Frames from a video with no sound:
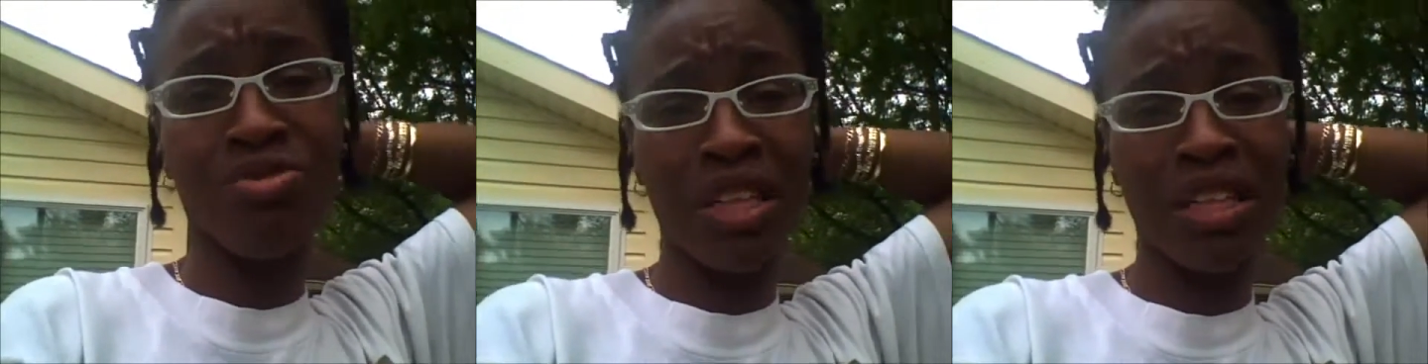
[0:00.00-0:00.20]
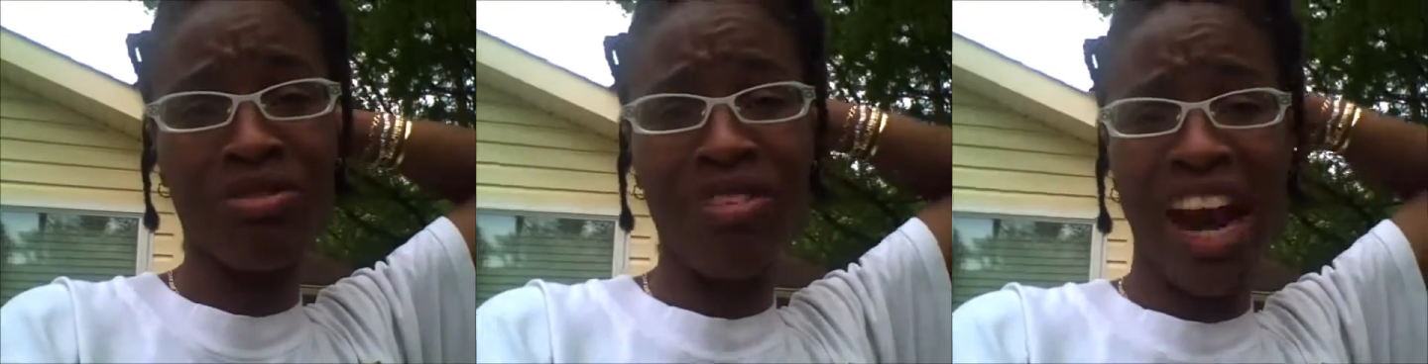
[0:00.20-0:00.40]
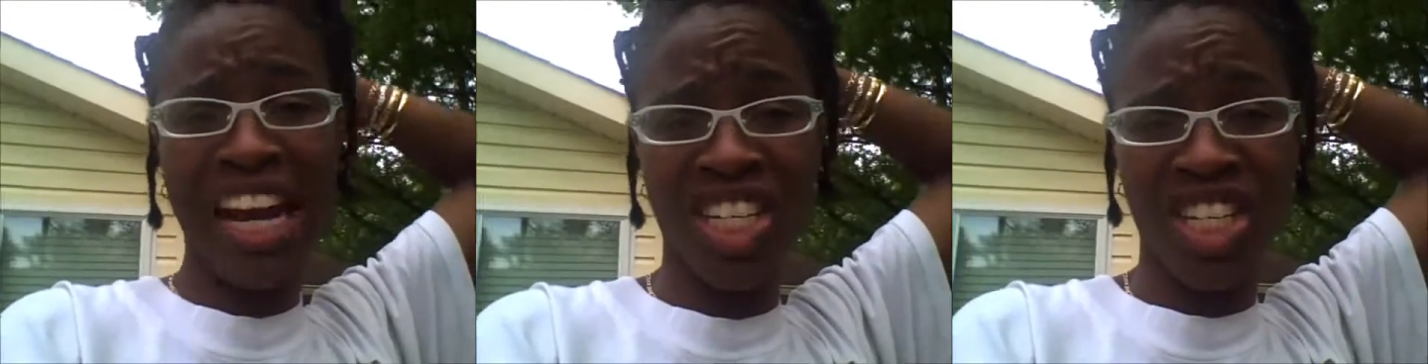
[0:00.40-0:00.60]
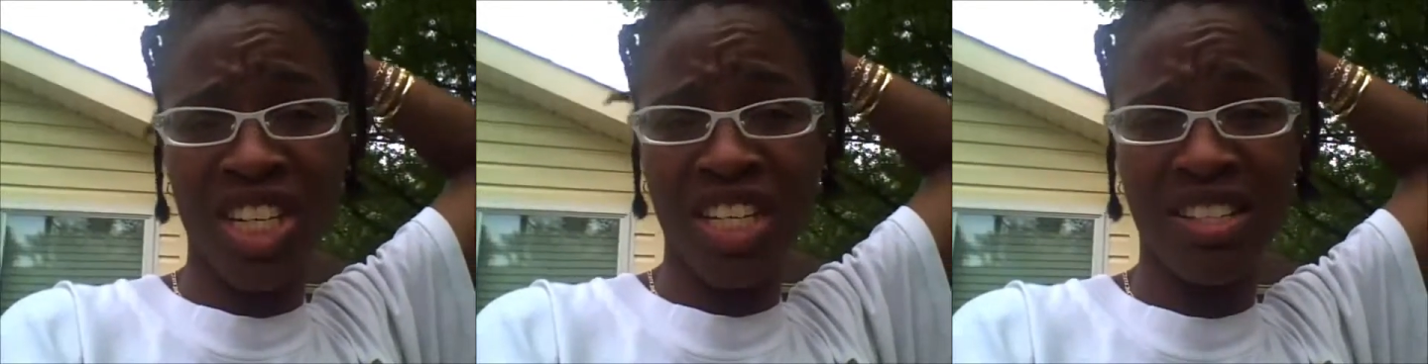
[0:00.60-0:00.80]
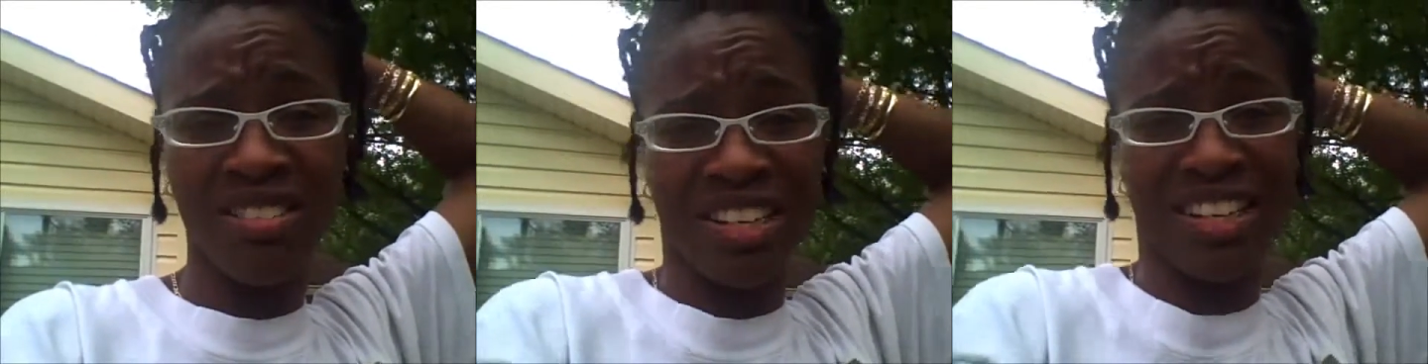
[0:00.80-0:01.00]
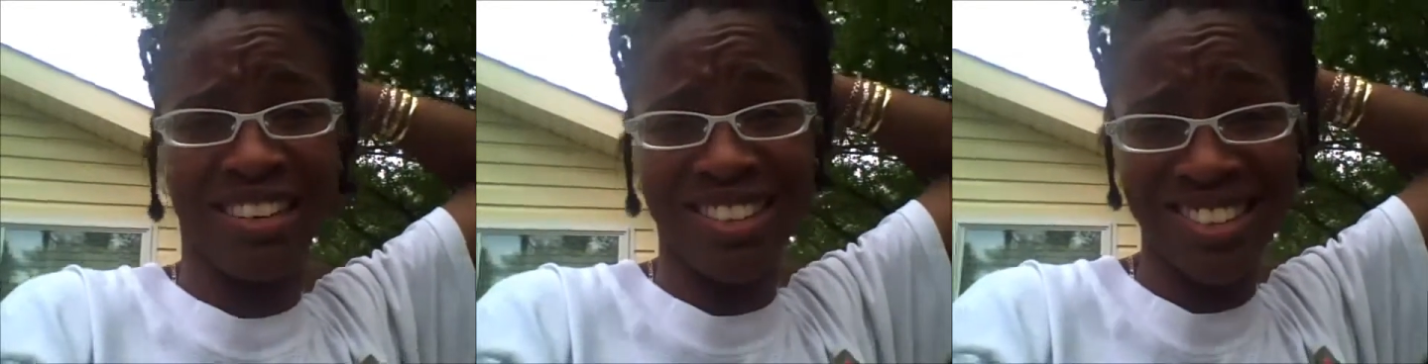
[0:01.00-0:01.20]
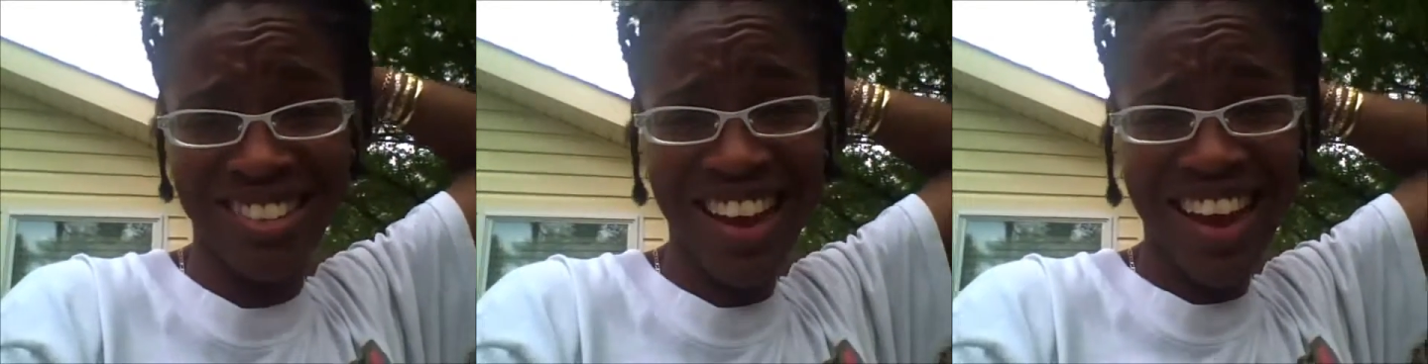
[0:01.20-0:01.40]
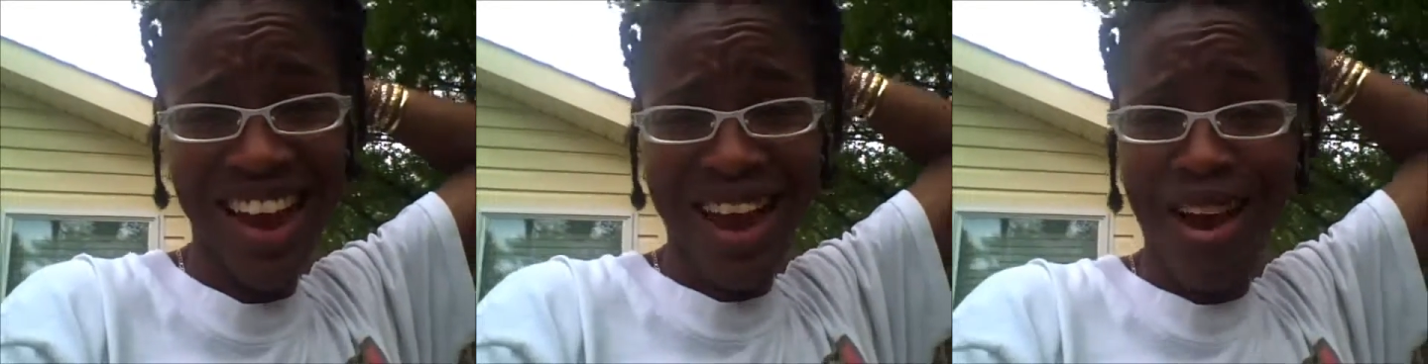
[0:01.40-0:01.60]
really ratchet,
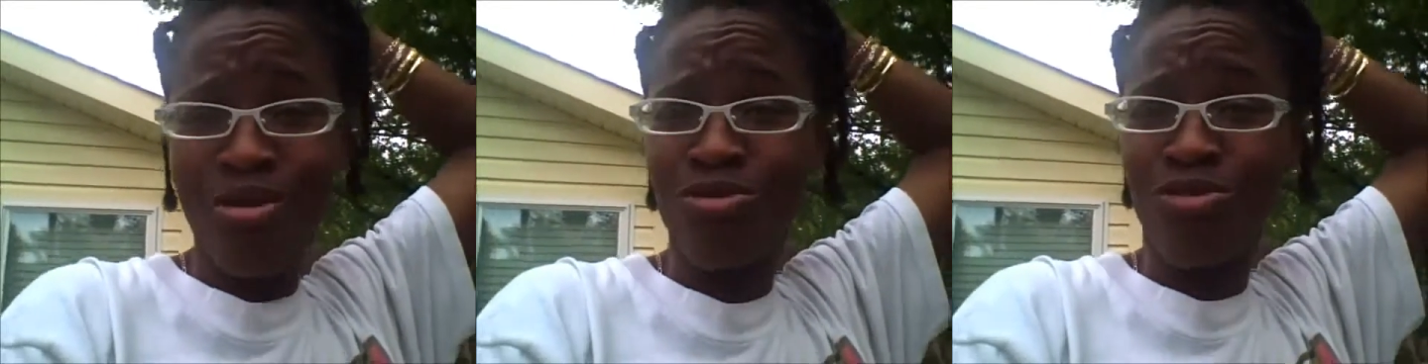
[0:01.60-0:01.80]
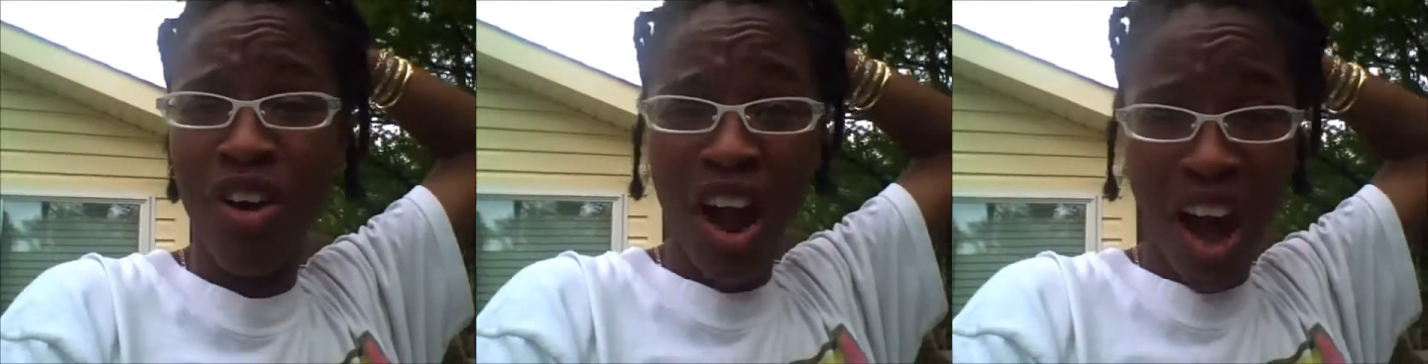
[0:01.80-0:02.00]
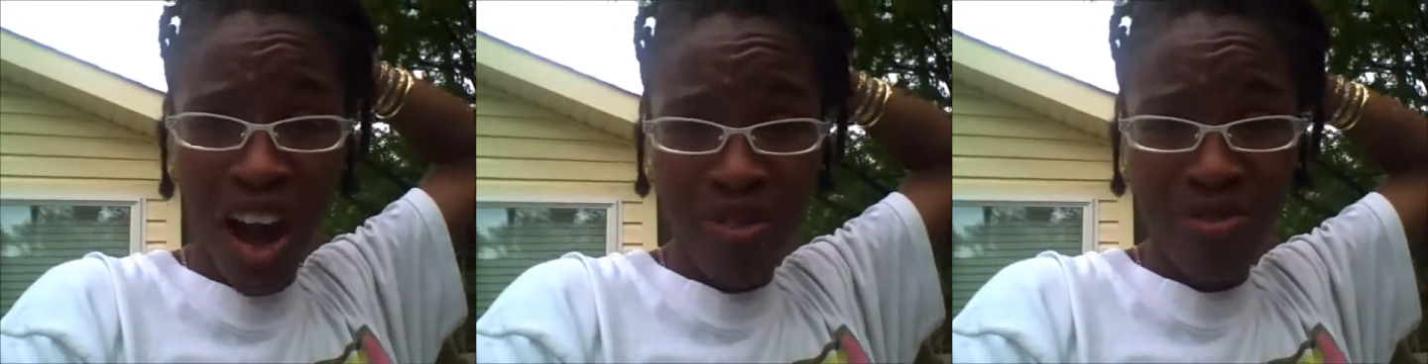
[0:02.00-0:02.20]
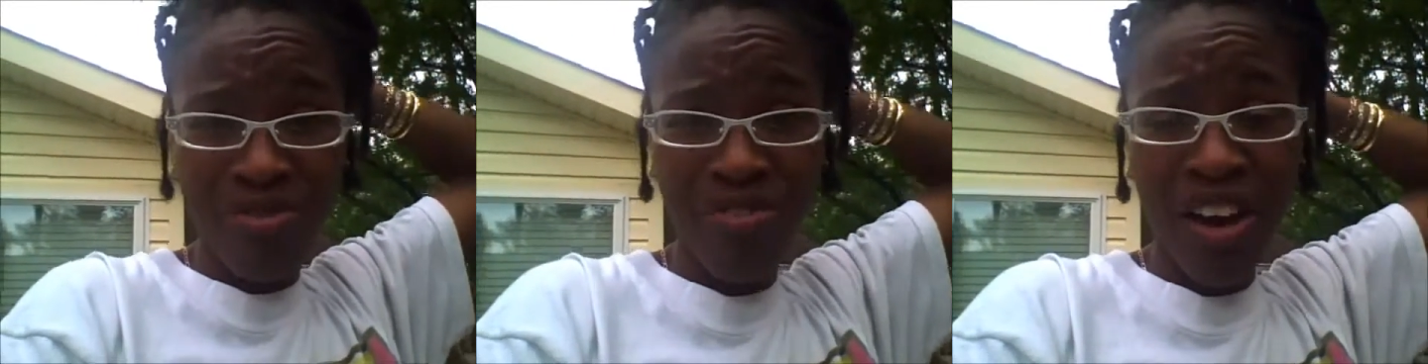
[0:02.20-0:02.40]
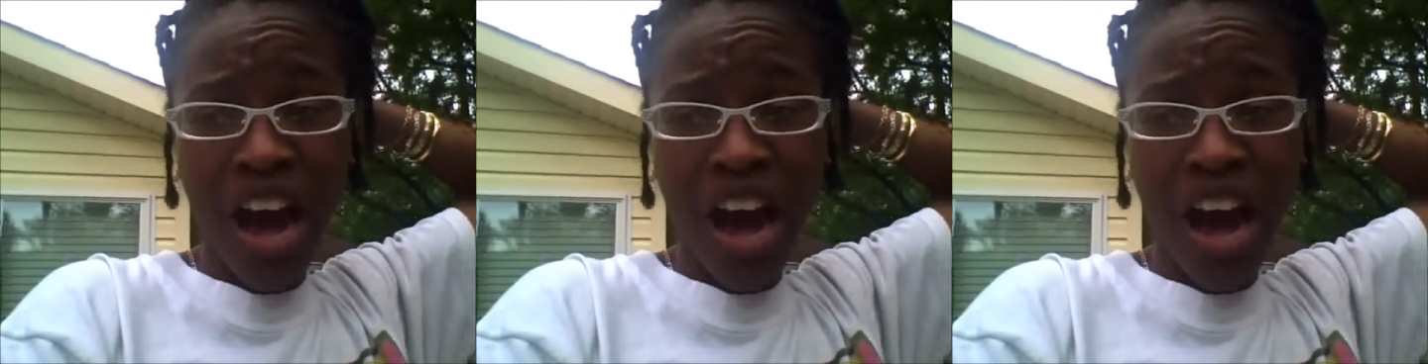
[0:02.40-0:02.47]
rough.